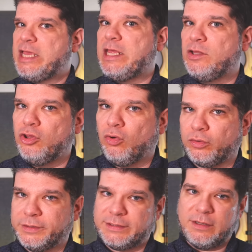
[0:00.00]

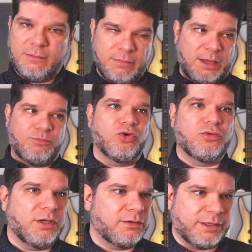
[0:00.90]
indoors? Maybe you
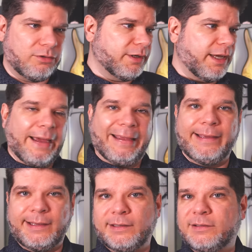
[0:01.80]
think like, okay, I
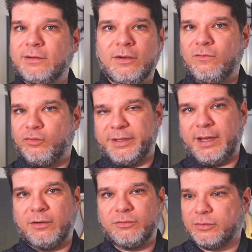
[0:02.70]
get it for the
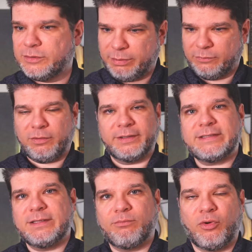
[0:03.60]
outdoors, but
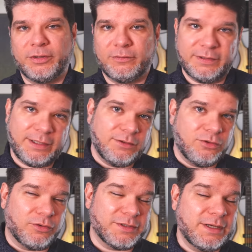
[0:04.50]
what's the point of it
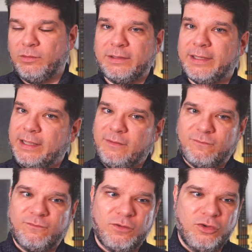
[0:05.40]
indoors? Well,
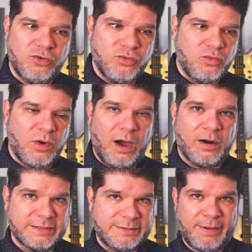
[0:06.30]
if you
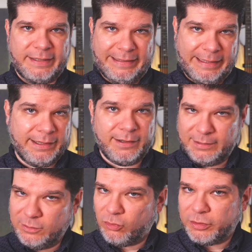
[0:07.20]
are spending an
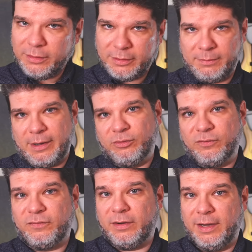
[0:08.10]
inordinate amount
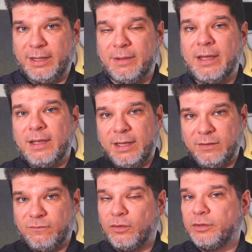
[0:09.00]
of time
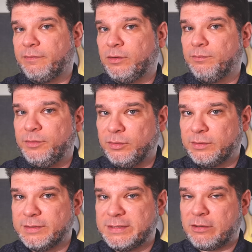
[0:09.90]
in front of a
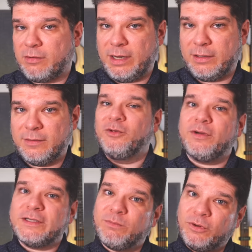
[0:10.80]
computer screen, you're
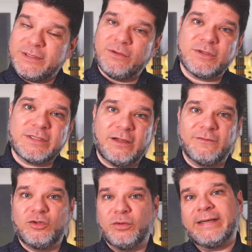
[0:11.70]
exposing
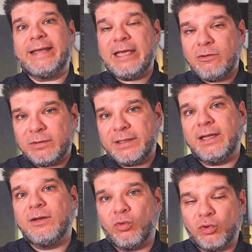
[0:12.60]
yourself to an equally
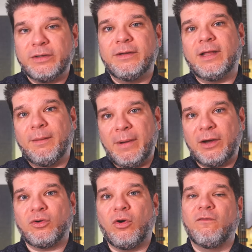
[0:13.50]
inordinate
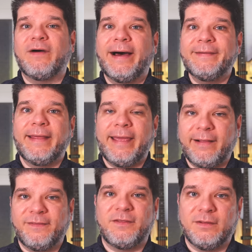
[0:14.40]
amount of
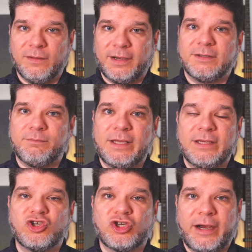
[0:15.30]
unhealthy light
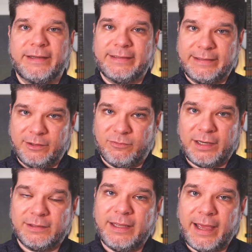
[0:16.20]
being shined
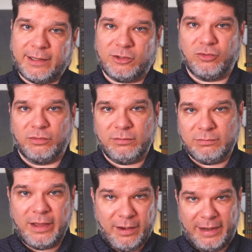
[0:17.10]
directly at your
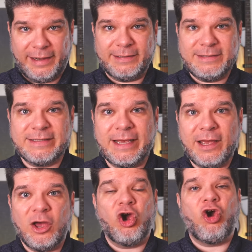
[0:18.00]
eyes
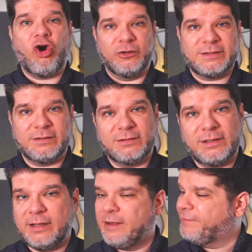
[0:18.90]

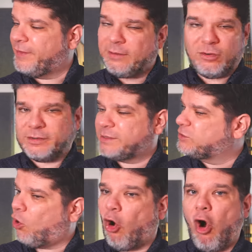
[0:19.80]
constantly. That
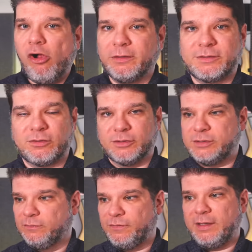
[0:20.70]
causes all
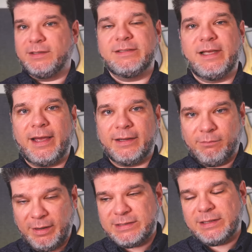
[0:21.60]
sorts of things
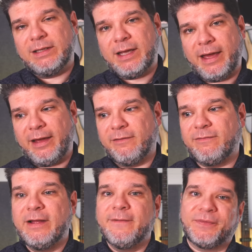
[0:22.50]
that basically
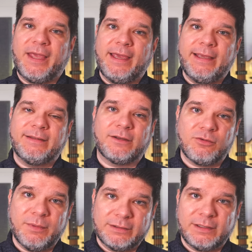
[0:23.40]
have a
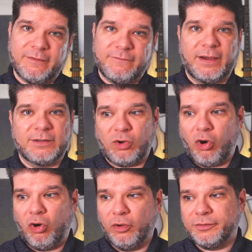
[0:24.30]
detrimental effect
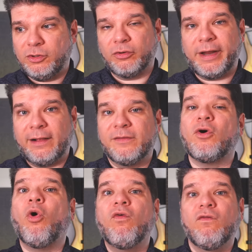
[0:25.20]
on your health
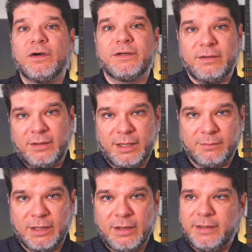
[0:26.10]
over
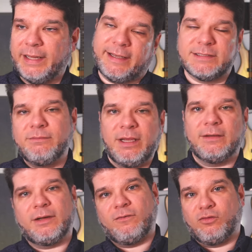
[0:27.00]
time. That doesn't mean
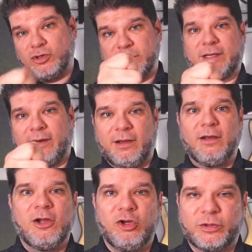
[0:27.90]
that if you're just gonna
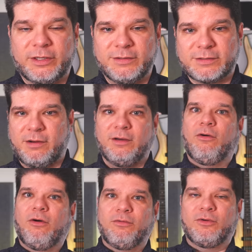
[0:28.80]
look at the screen,
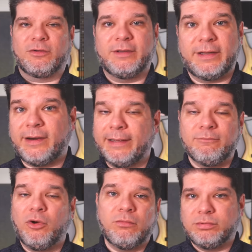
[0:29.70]
oh, you're gonna die.
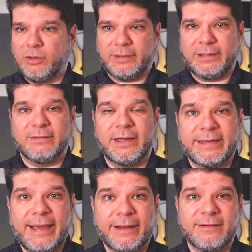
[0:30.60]
No, nothing like
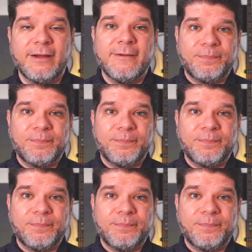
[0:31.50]
that.